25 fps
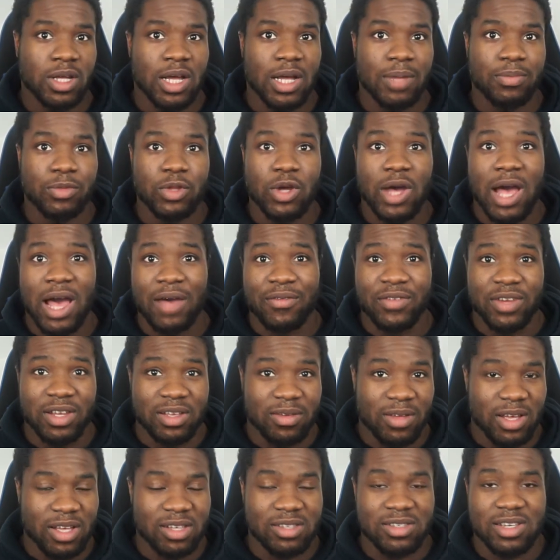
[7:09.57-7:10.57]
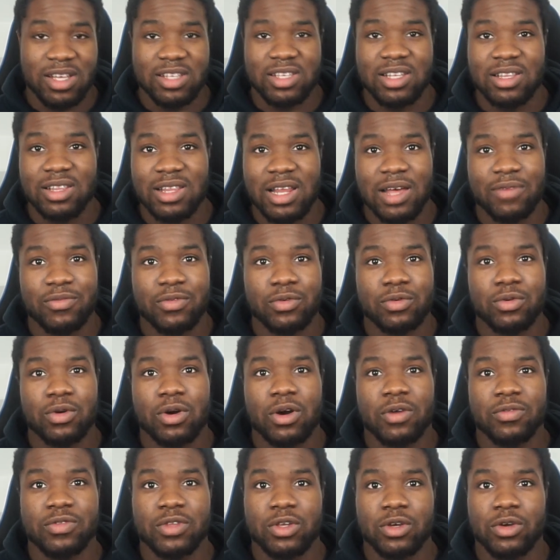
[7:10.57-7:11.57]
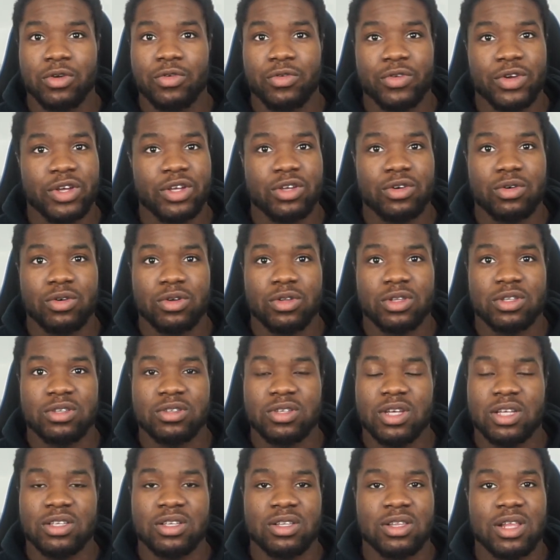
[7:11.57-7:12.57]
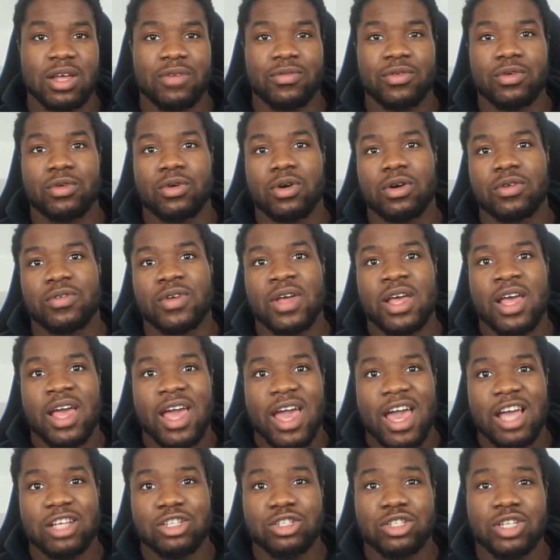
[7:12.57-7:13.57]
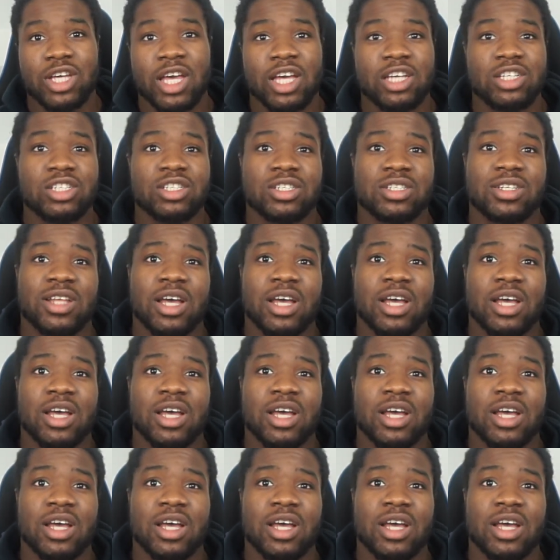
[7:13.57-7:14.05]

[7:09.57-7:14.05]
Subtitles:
not having a certain level of degree or a certain level of education.